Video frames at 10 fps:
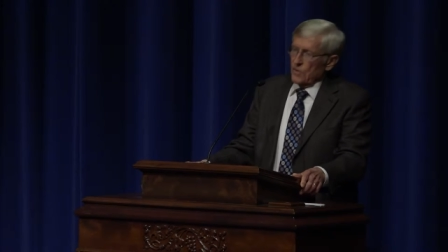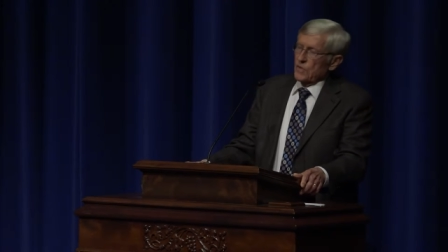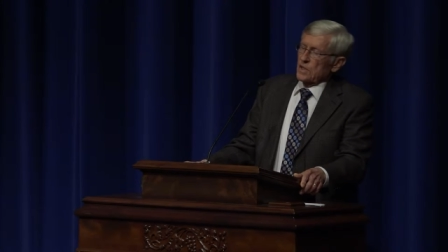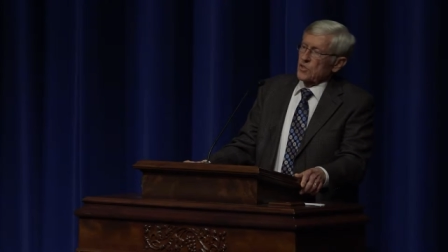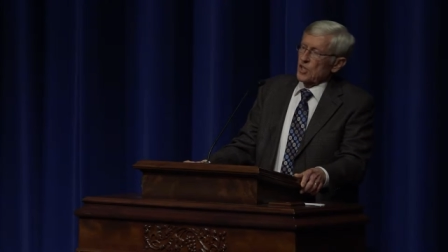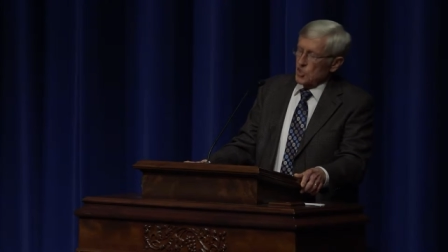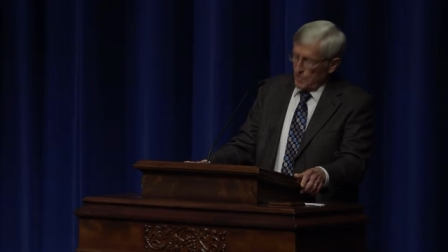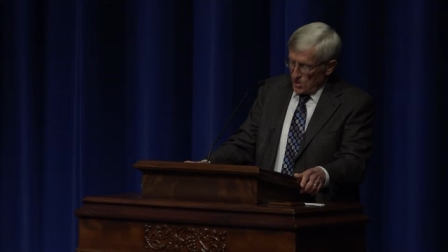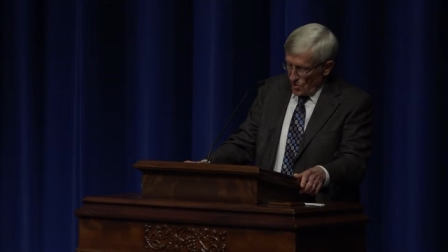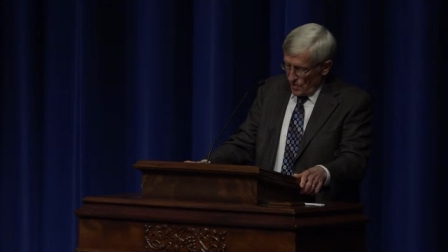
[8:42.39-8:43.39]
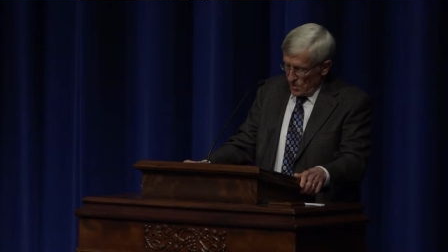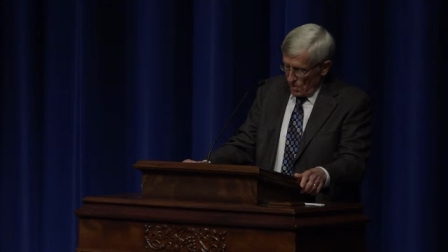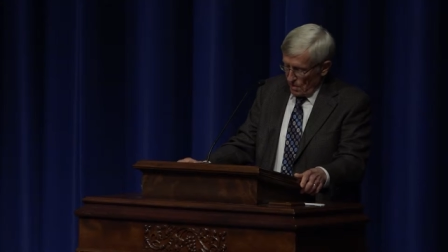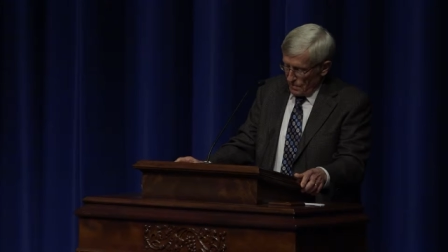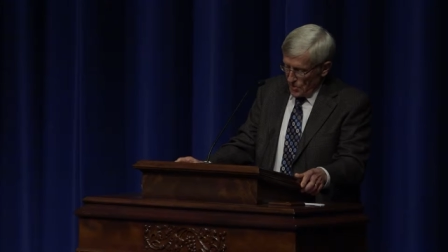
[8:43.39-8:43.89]
with a six months
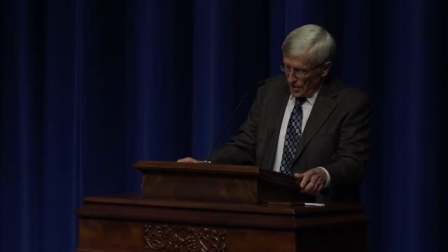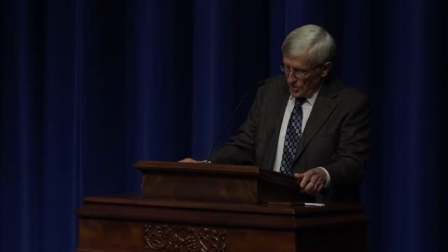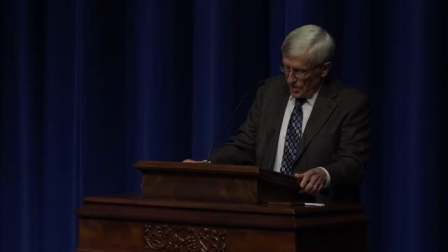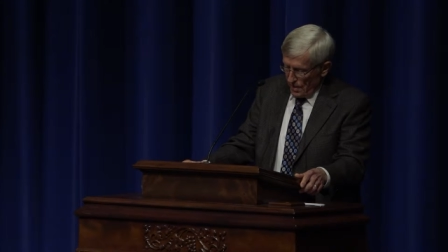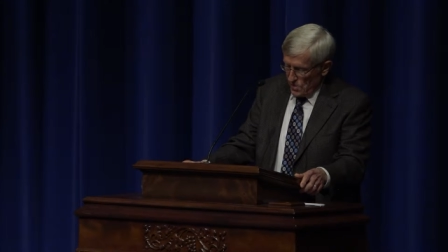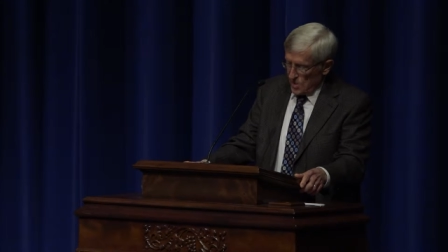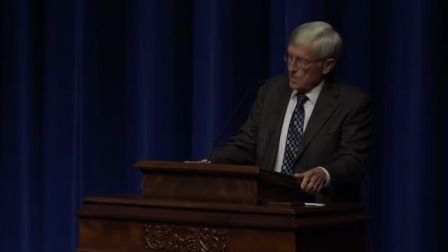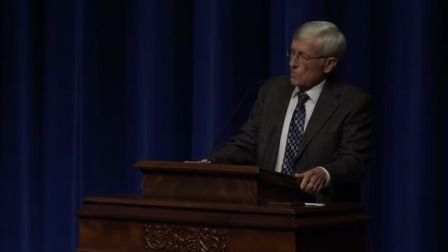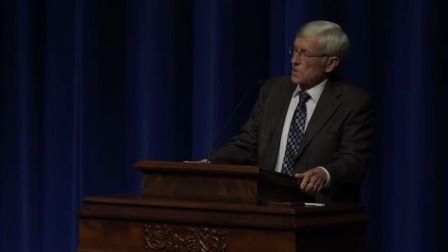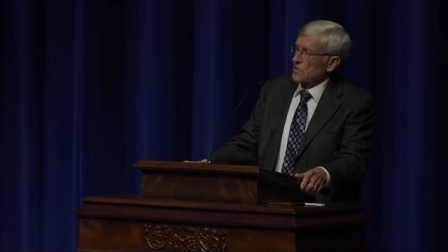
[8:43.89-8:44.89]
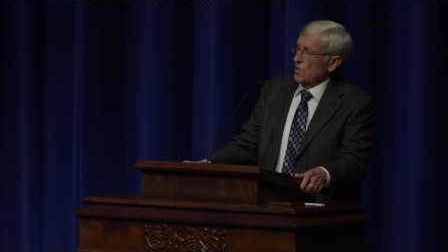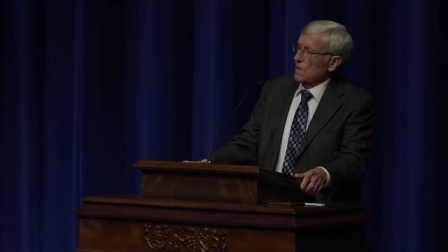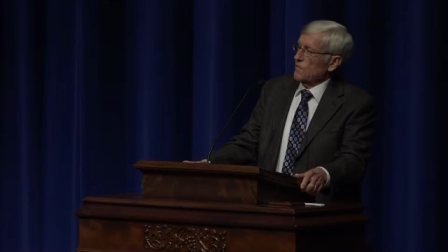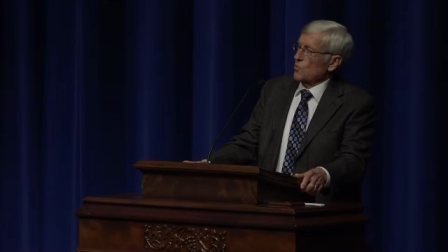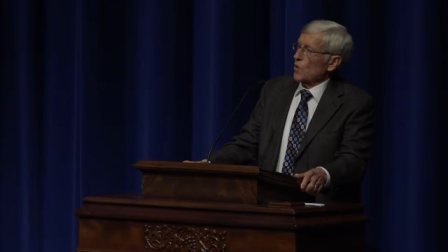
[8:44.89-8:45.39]
reserve and six years in the
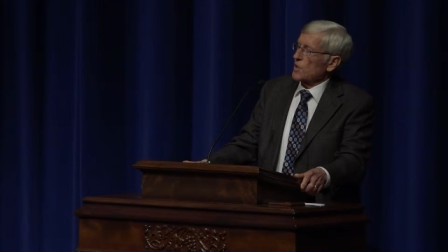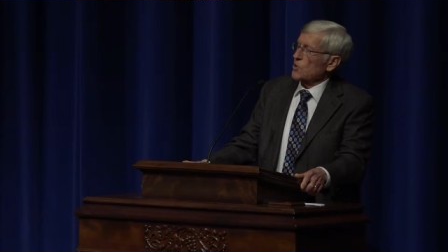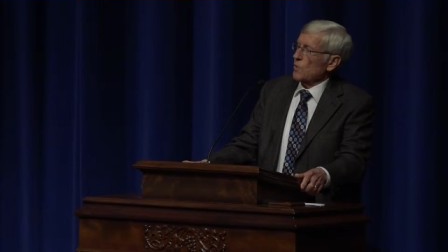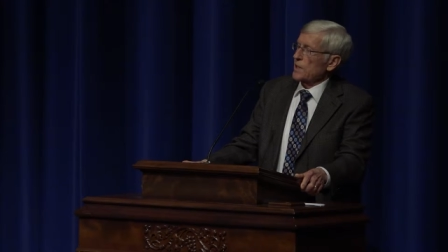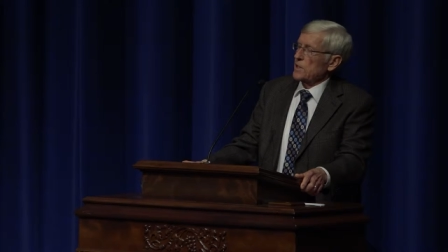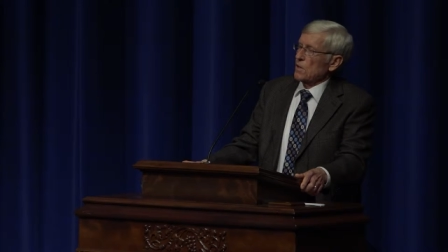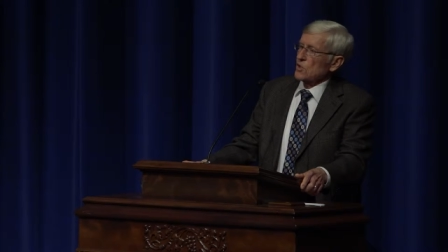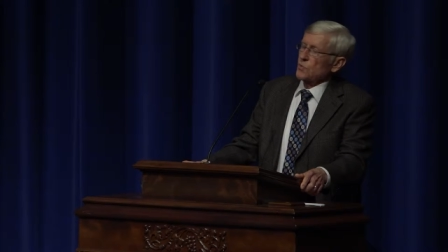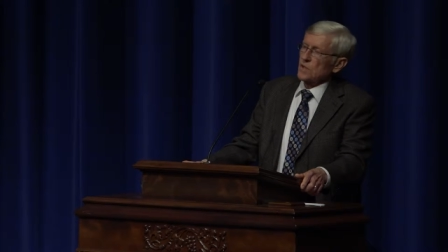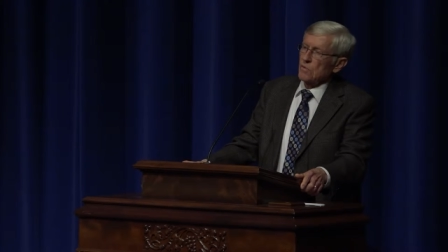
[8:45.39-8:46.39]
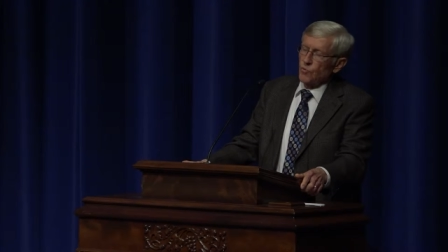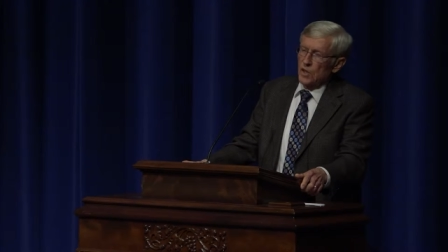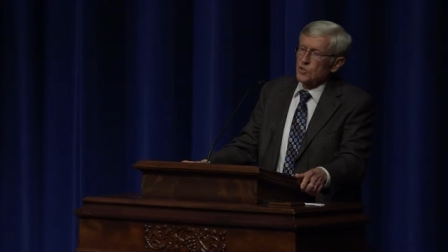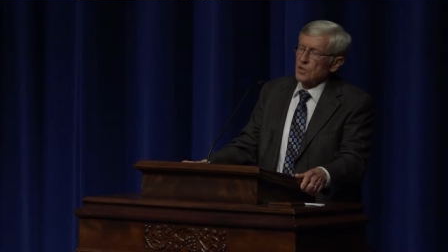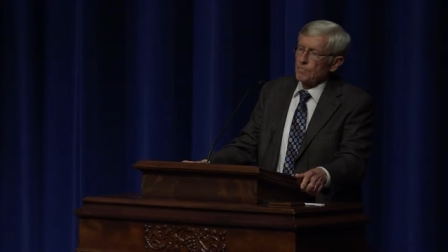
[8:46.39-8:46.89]
reserve, and worked three years with
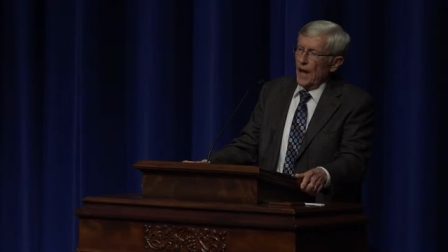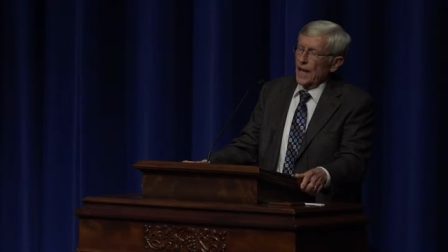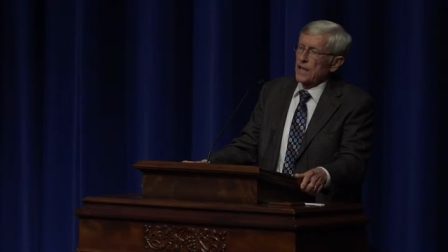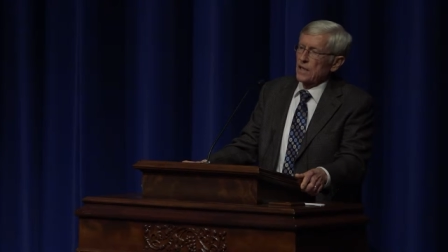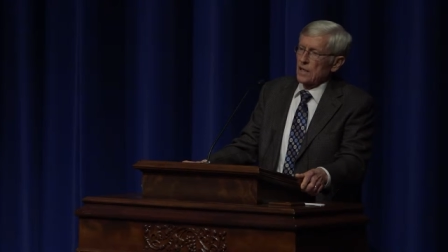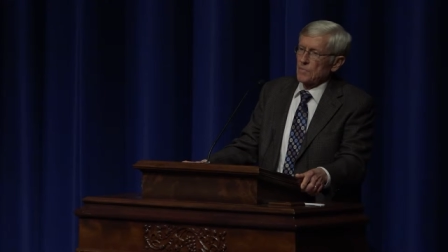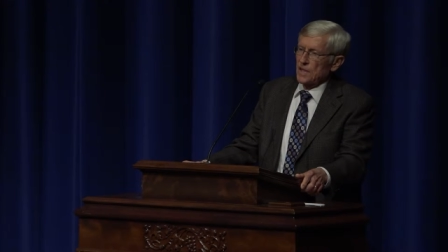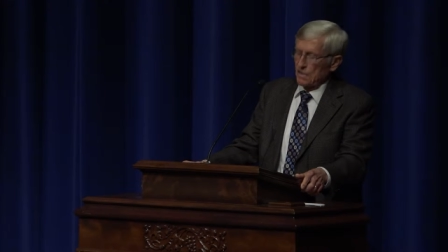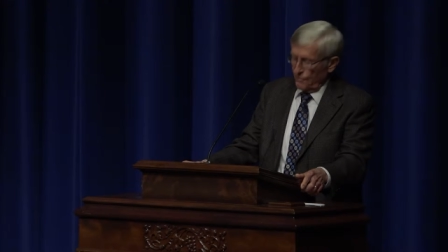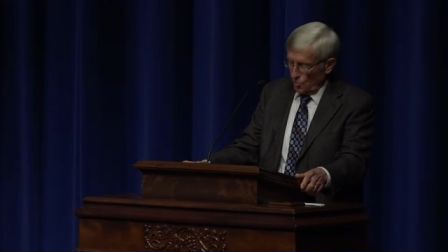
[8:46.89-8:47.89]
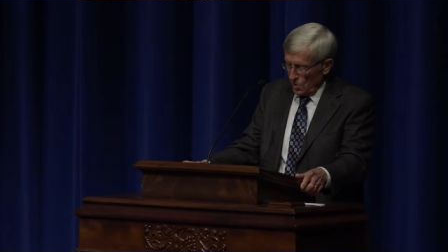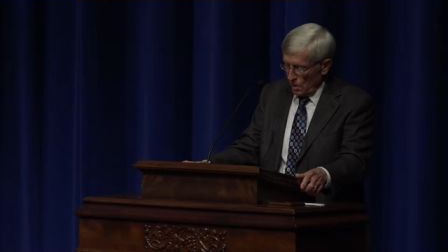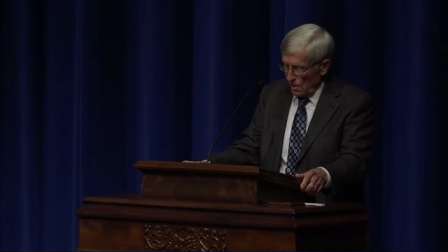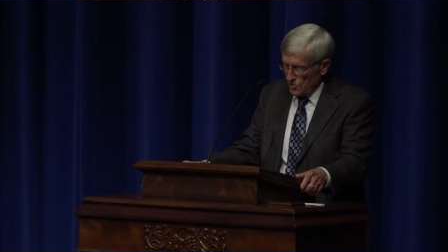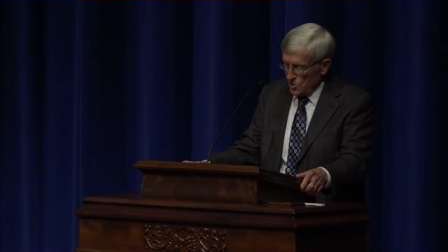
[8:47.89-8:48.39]
Wilson Packing Company, the fourth
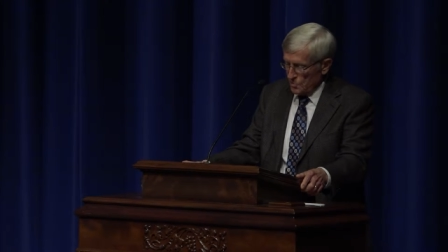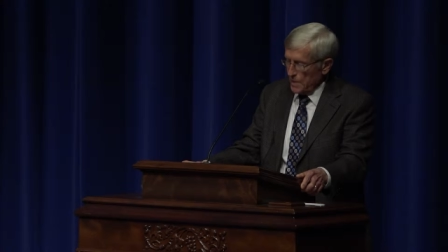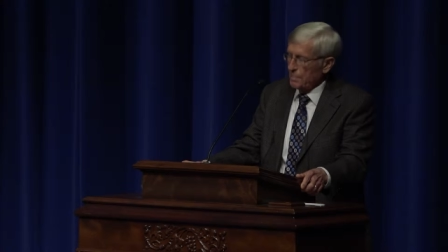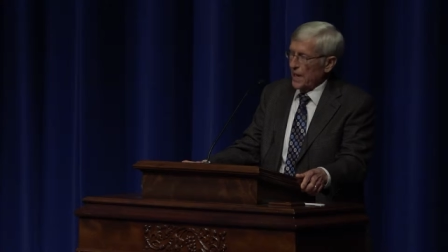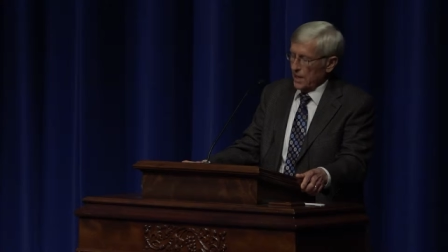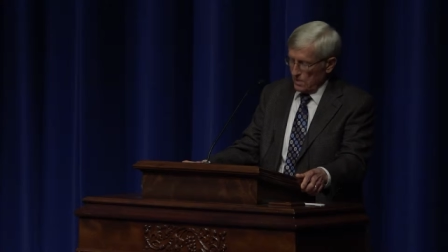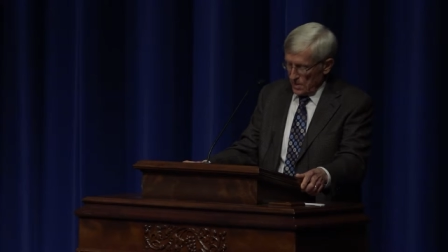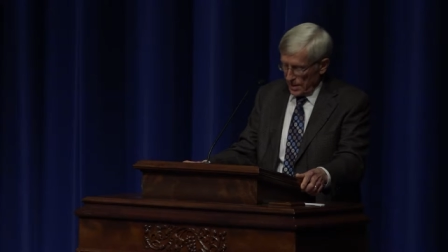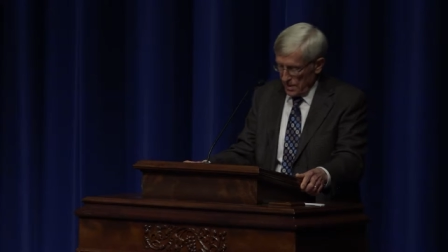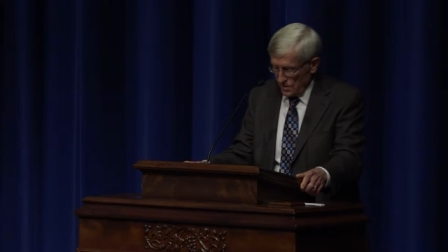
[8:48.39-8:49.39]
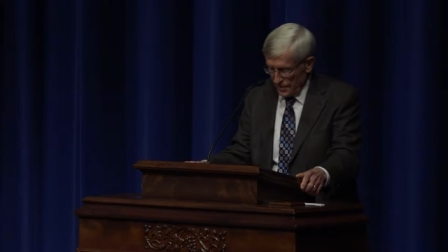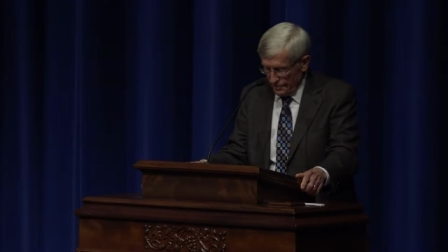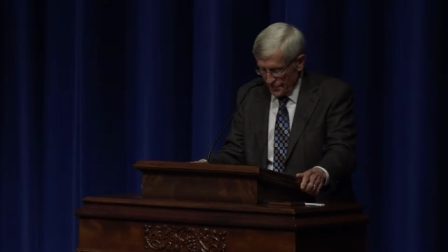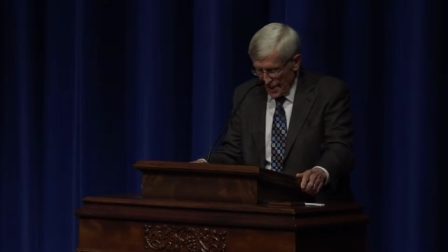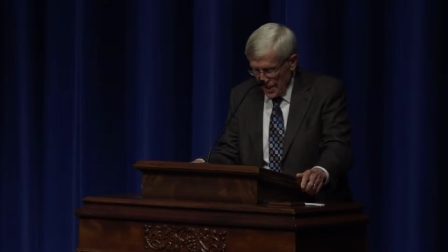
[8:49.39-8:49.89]
largest meat packer in the country
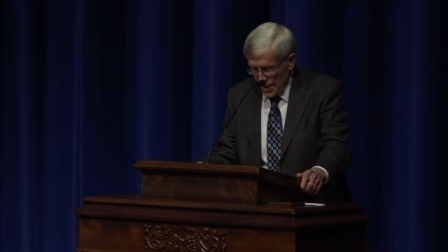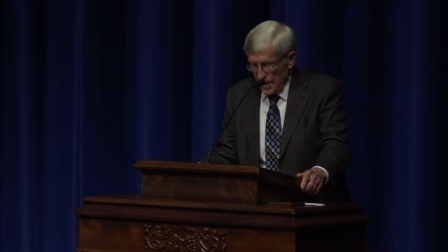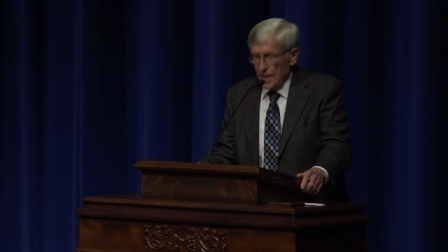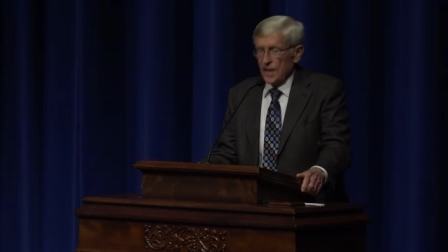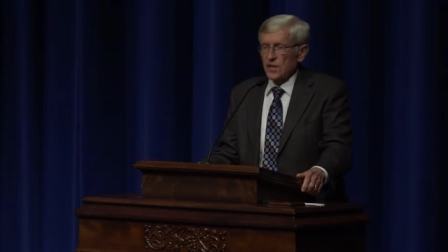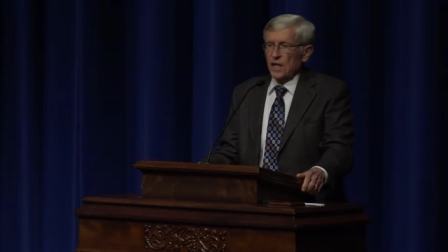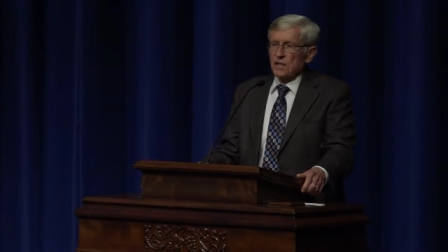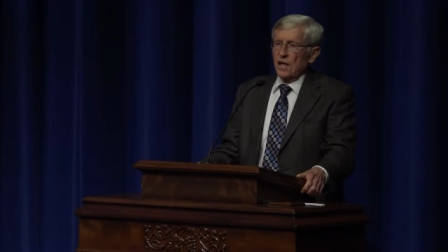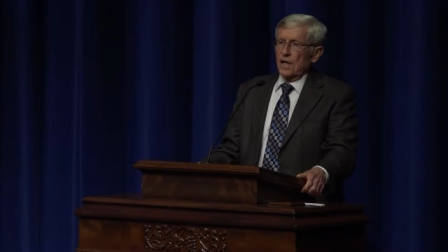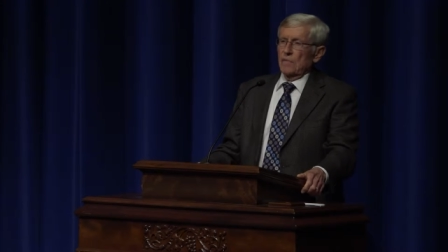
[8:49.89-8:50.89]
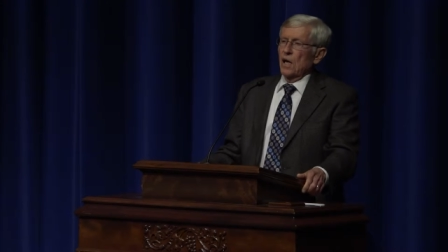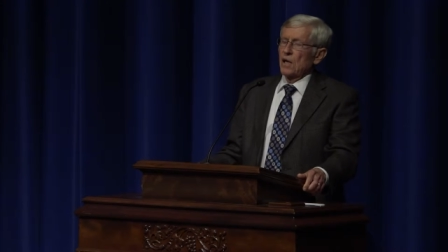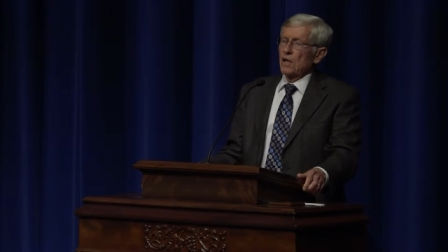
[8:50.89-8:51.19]
at that time.